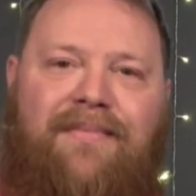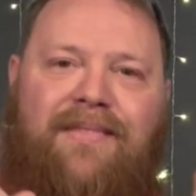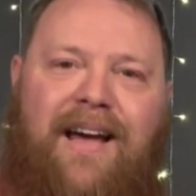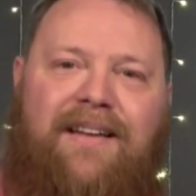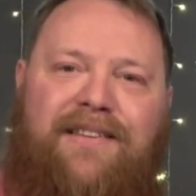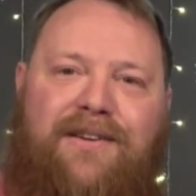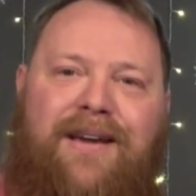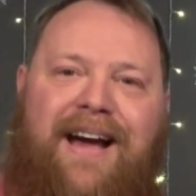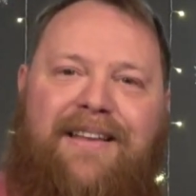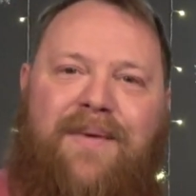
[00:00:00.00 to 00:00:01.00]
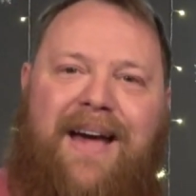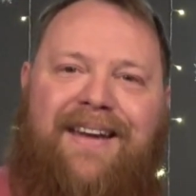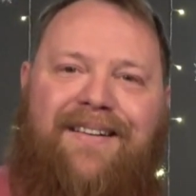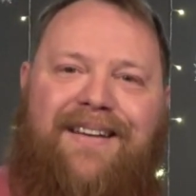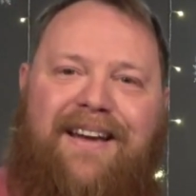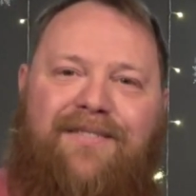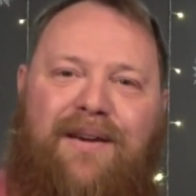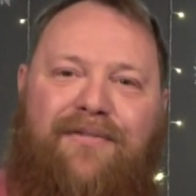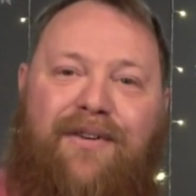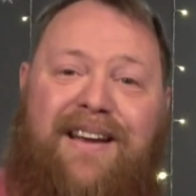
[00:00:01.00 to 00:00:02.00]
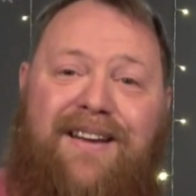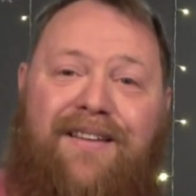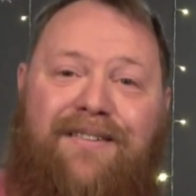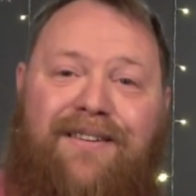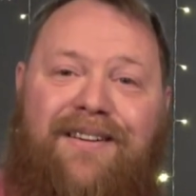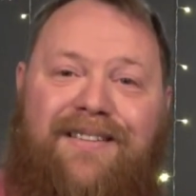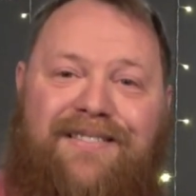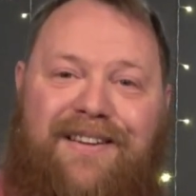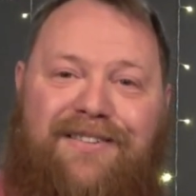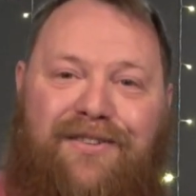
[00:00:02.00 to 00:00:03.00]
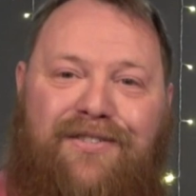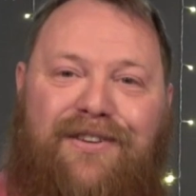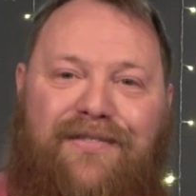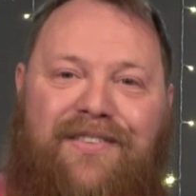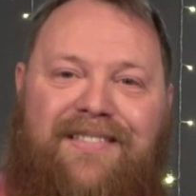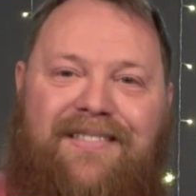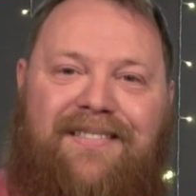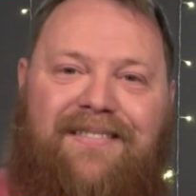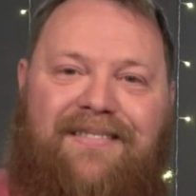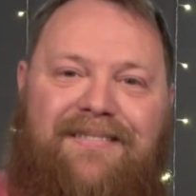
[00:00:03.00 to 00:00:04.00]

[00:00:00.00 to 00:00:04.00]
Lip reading: I'll see you guys back here next week for another digital service.